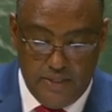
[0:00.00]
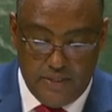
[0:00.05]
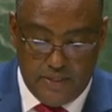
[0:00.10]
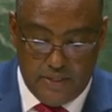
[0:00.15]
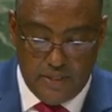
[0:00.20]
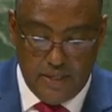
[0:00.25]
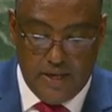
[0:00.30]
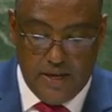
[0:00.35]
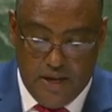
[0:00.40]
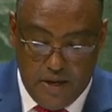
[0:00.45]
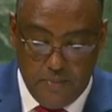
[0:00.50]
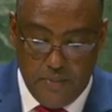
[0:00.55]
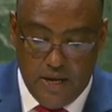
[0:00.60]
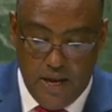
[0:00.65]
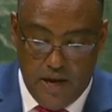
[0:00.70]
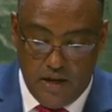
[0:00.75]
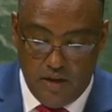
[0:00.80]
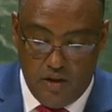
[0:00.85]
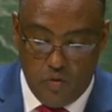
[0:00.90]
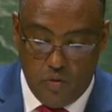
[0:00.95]
this
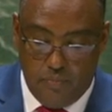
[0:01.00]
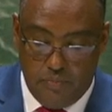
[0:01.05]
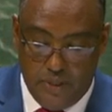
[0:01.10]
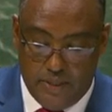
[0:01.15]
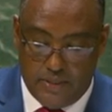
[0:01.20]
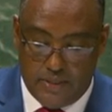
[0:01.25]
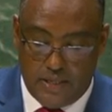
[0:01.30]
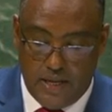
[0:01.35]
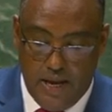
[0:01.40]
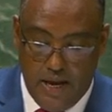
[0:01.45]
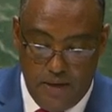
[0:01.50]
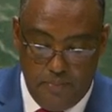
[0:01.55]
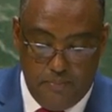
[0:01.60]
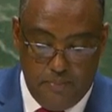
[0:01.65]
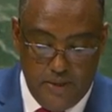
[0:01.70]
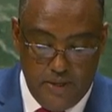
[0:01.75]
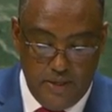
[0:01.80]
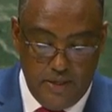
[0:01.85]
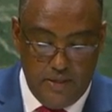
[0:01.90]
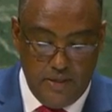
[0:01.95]
criminal group is
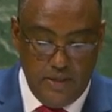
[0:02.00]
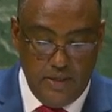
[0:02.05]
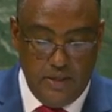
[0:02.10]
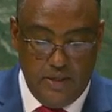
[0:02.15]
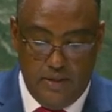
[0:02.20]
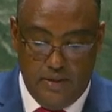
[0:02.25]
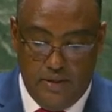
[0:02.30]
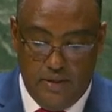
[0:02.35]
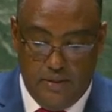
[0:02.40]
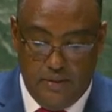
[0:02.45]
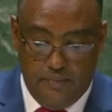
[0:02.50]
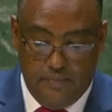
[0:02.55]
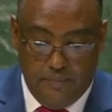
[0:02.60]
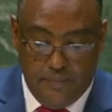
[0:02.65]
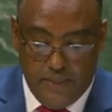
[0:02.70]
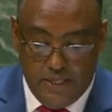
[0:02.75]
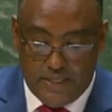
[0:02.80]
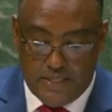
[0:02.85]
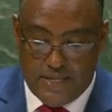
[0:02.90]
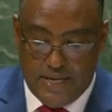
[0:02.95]
helping
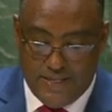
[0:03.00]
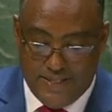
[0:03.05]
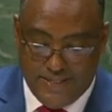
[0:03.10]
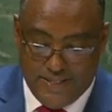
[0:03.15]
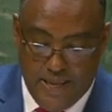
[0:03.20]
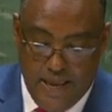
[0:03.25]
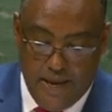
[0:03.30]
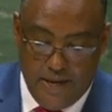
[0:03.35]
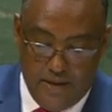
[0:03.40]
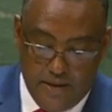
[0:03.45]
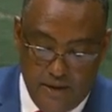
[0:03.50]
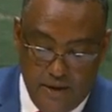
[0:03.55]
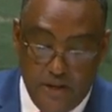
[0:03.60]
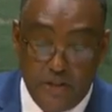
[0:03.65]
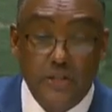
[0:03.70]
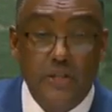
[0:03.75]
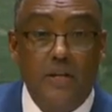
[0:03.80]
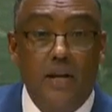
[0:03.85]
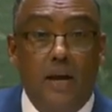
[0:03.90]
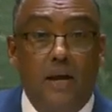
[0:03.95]
sustain
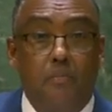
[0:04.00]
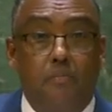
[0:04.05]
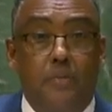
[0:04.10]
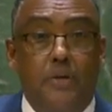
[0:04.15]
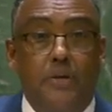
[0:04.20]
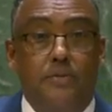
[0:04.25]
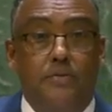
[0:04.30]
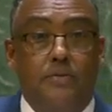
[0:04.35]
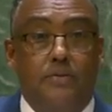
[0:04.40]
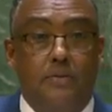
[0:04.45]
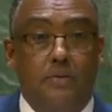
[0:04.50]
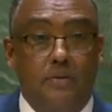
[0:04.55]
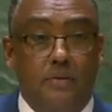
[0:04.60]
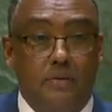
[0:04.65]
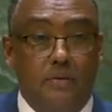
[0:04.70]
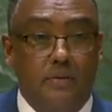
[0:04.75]
regional peace.